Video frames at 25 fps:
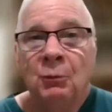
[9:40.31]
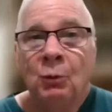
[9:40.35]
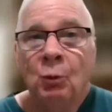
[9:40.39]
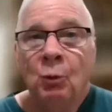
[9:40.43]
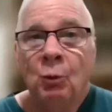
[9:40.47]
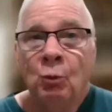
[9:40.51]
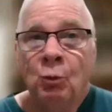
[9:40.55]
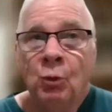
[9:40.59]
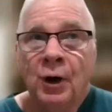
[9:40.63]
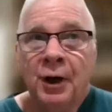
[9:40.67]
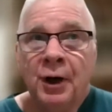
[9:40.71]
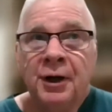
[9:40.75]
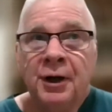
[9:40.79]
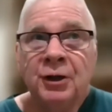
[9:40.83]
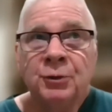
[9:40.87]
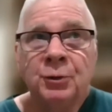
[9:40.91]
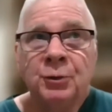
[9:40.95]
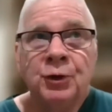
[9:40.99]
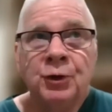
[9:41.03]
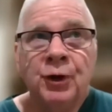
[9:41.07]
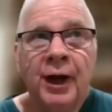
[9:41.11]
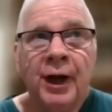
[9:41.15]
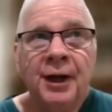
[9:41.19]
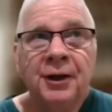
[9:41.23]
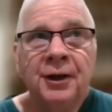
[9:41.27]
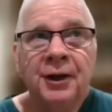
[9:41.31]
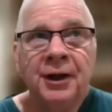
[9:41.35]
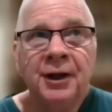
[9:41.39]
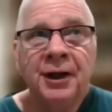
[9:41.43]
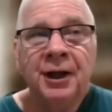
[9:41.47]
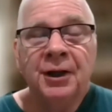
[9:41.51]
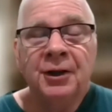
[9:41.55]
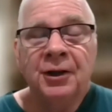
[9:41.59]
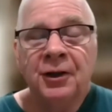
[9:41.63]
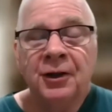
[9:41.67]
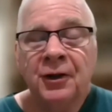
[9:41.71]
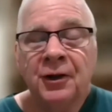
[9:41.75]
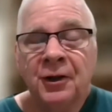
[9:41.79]
One is we're trying to
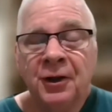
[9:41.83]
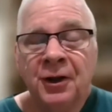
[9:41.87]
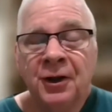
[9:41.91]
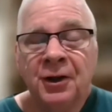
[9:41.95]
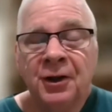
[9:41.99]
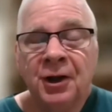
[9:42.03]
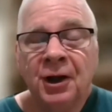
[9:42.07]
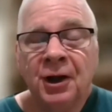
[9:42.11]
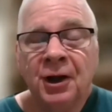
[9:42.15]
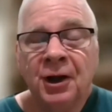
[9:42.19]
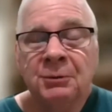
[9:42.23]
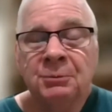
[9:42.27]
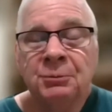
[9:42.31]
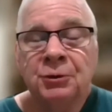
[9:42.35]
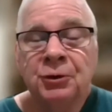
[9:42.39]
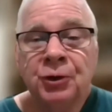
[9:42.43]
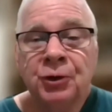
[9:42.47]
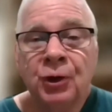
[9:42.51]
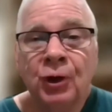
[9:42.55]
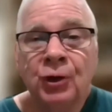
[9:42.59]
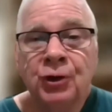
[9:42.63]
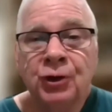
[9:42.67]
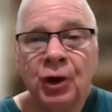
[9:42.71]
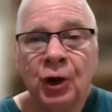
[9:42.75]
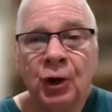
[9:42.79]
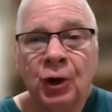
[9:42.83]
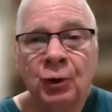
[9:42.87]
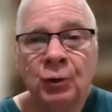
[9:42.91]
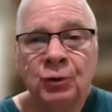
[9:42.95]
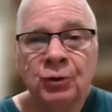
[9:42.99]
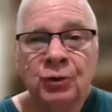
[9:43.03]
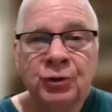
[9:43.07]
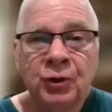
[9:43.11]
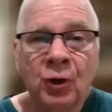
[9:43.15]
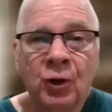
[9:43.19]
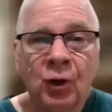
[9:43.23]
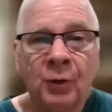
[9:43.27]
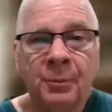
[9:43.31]
get the church on
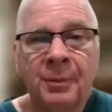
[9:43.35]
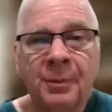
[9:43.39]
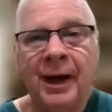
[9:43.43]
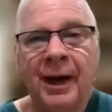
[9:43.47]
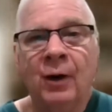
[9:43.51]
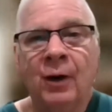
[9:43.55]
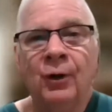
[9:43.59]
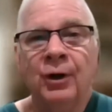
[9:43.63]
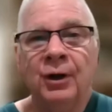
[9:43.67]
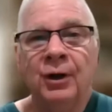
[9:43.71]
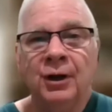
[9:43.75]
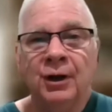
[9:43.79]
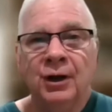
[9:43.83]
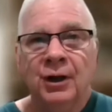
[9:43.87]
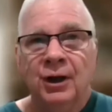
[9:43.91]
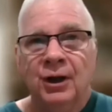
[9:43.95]
solar power